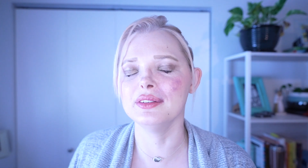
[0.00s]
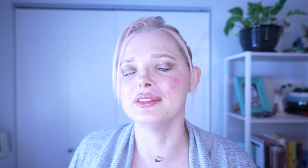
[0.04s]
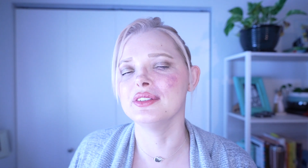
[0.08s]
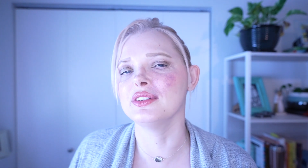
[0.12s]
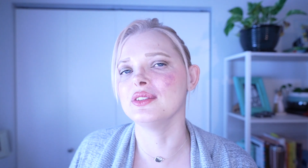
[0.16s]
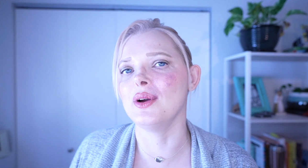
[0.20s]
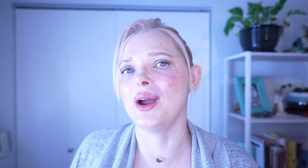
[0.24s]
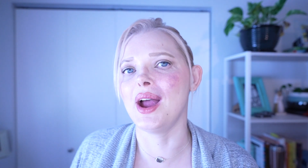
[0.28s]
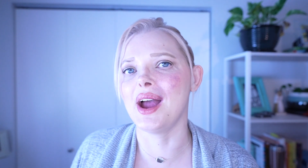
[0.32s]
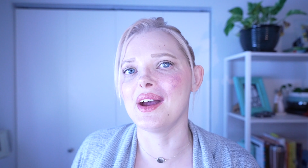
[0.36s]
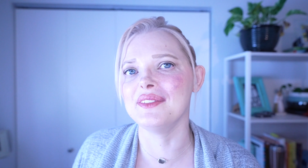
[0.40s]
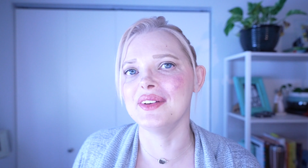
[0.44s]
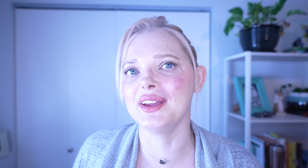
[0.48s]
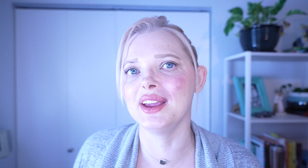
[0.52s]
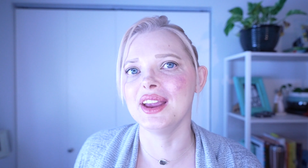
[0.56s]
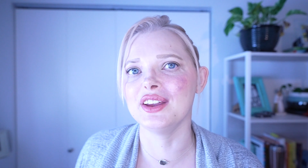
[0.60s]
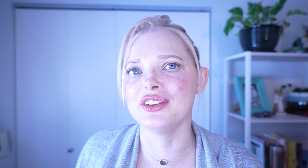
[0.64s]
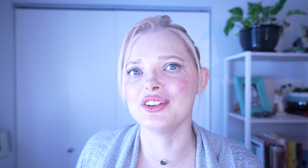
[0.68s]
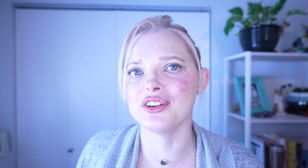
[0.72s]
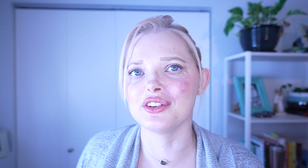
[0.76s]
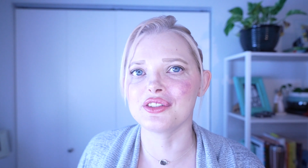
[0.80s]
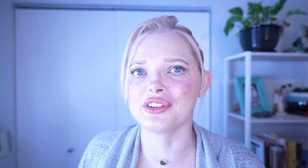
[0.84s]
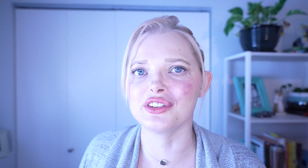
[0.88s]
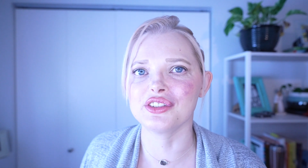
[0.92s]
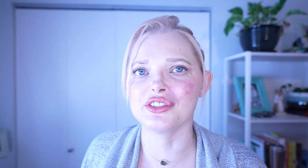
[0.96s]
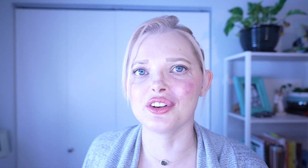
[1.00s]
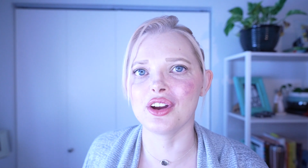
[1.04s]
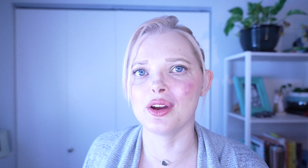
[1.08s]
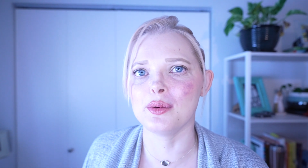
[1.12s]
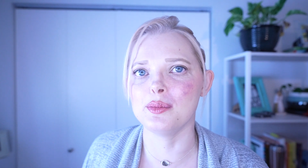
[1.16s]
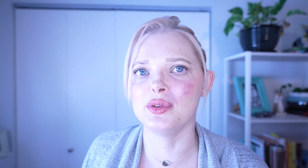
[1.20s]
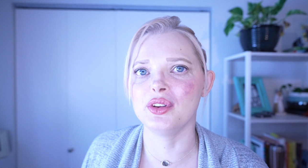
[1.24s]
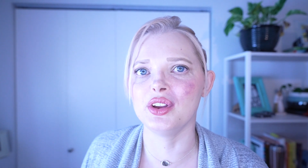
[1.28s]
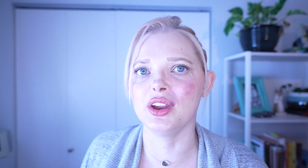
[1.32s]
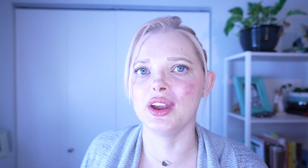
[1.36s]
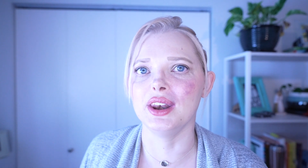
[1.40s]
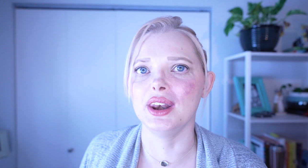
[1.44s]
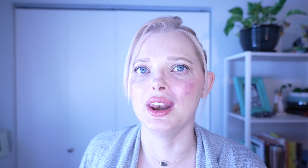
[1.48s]
So having it in your
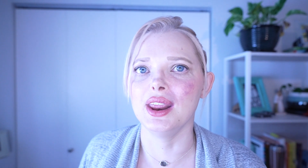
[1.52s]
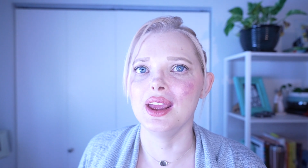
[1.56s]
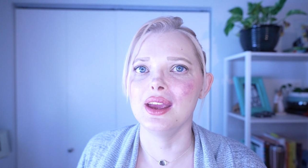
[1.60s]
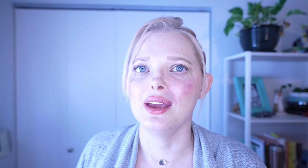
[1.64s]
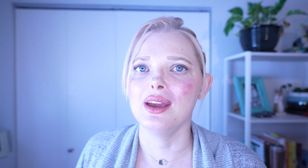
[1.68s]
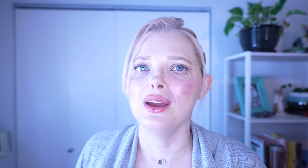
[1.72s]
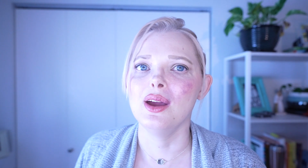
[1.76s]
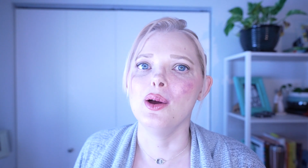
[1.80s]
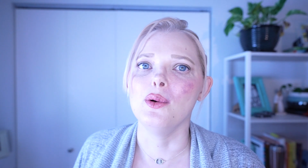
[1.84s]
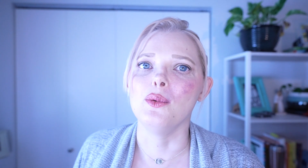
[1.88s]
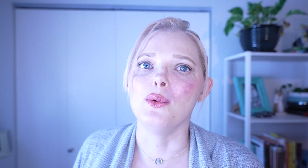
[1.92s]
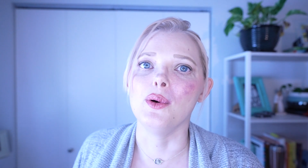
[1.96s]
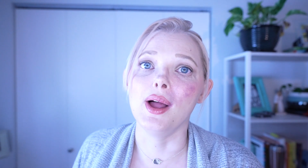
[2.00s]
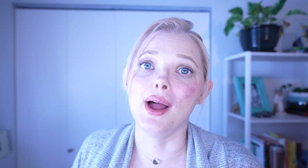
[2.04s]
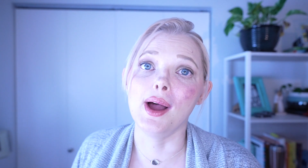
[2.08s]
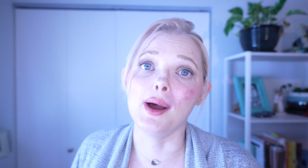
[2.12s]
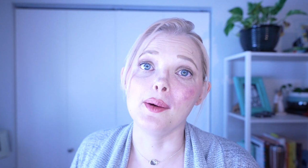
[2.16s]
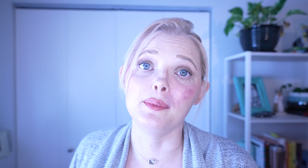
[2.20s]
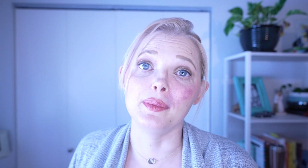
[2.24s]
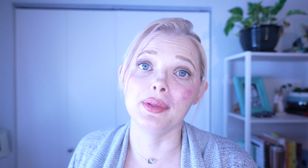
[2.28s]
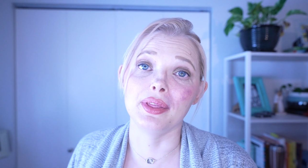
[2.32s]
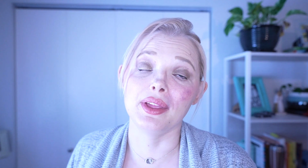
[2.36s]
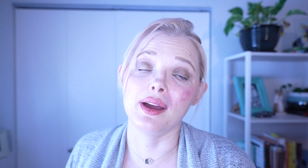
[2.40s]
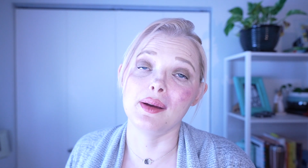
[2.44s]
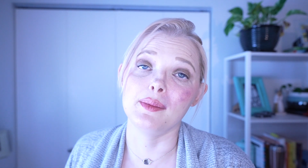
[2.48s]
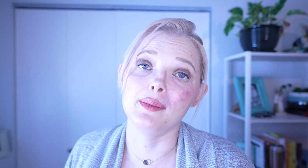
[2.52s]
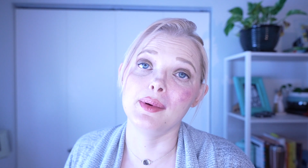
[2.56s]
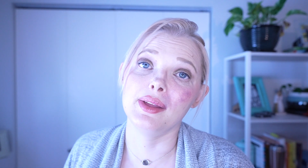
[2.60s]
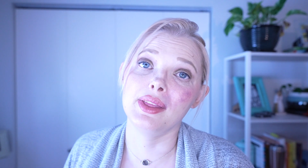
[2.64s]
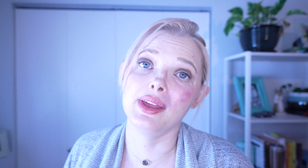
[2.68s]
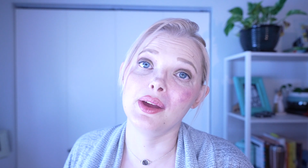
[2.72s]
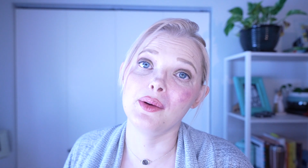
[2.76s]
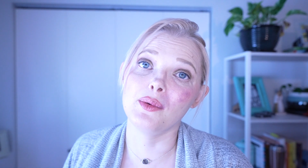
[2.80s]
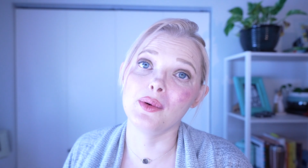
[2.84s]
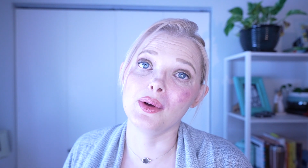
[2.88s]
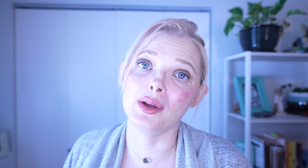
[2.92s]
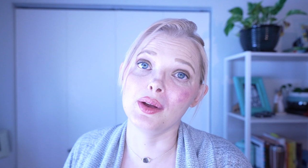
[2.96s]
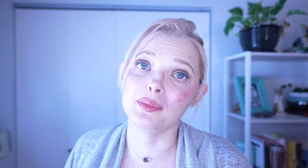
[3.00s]
description will help them and
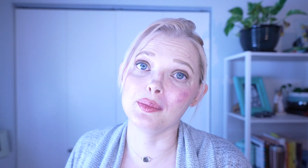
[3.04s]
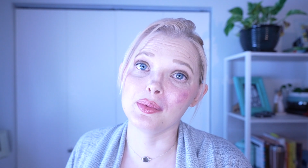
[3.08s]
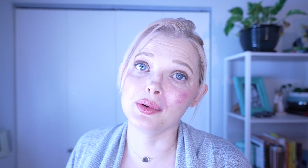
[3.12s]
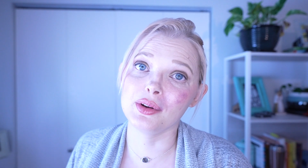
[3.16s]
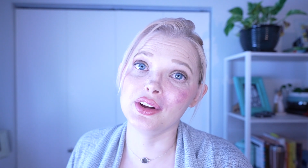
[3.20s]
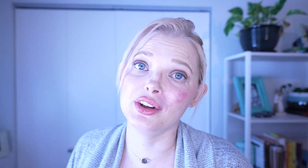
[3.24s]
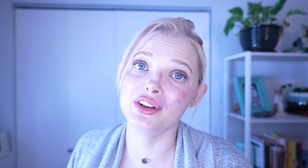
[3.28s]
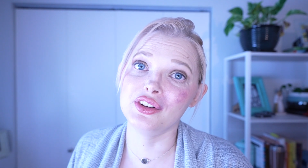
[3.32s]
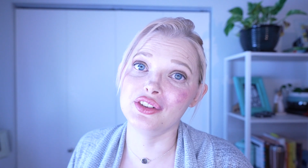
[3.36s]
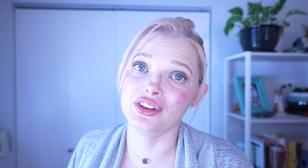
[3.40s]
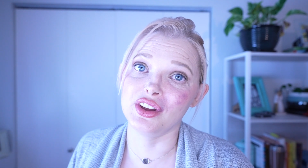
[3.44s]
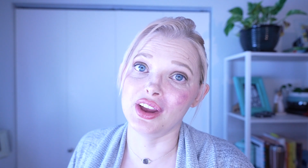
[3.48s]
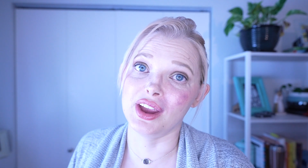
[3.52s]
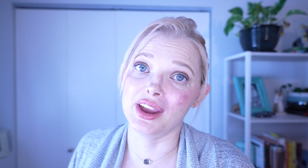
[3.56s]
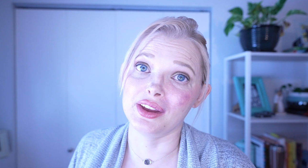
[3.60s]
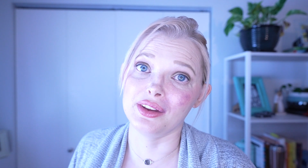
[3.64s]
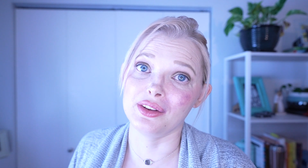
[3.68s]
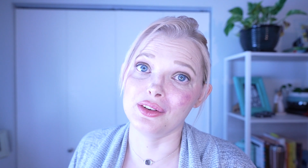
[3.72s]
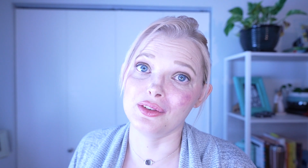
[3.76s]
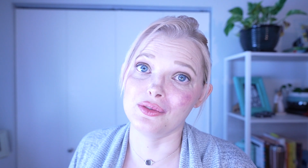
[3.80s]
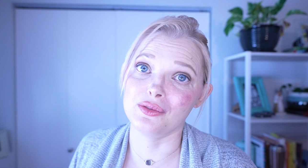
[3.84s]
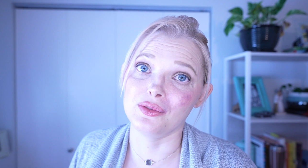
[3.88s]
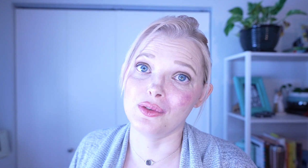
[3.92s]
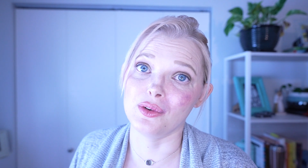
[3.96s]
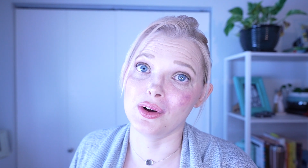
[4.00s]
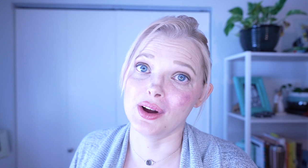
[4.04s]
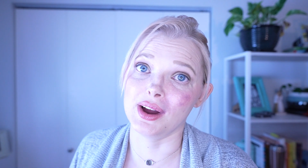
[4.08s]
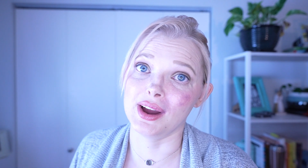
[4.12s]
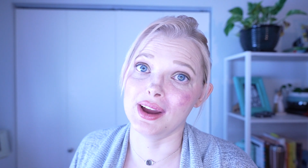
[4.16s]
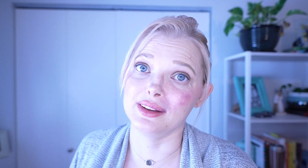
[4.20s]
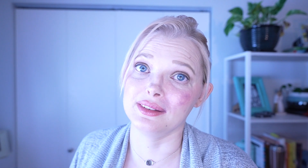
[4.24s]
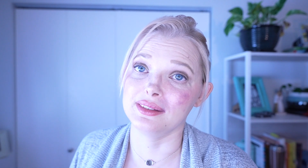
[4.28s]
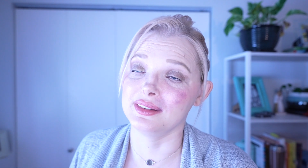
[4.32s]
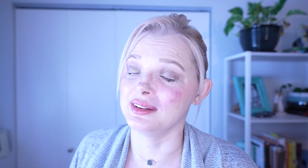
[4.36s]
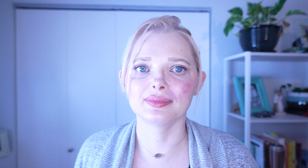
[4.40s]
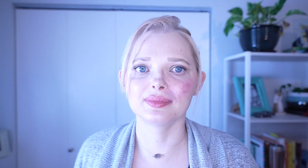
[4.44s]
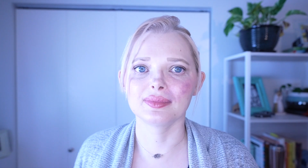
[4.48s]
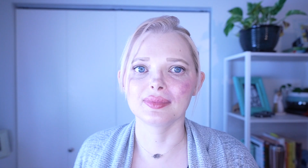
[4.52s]
they will appreciate you for
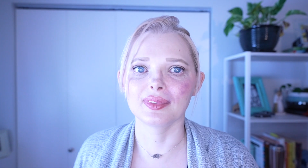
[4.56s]
it.